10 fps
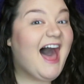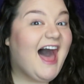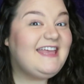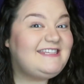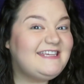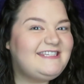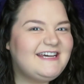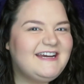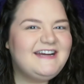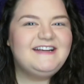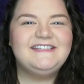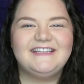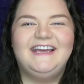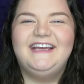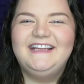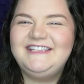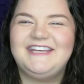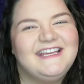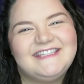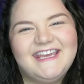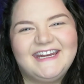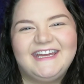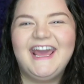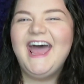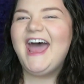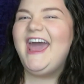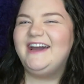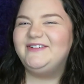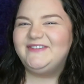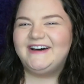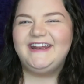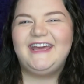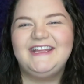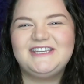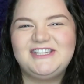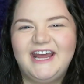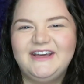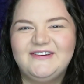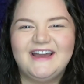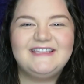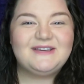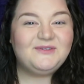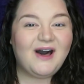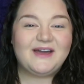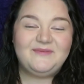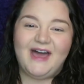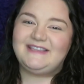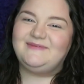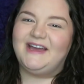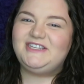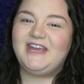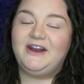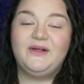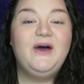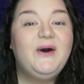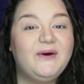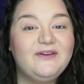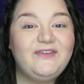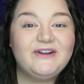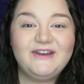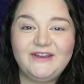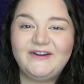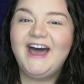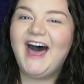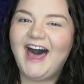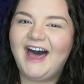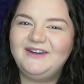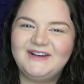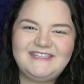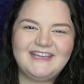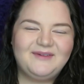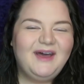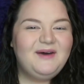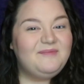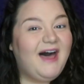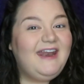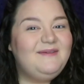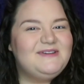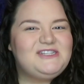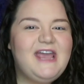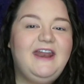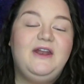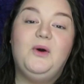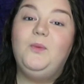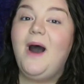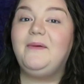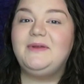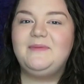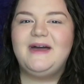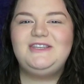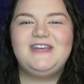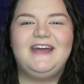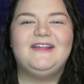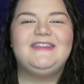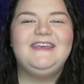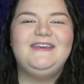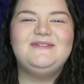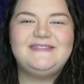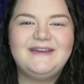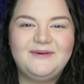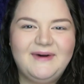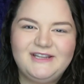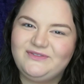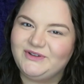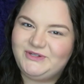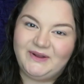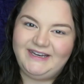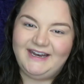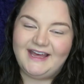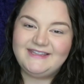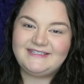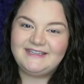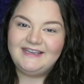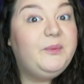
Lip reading: Hi sisters! Just kidding. Hey everyone, it's Shannon Grace. Welcome back to my channel. Or if you're new, hi, what's up? My name is Shannon. Welcome to my channel. Thank you so much for joining us.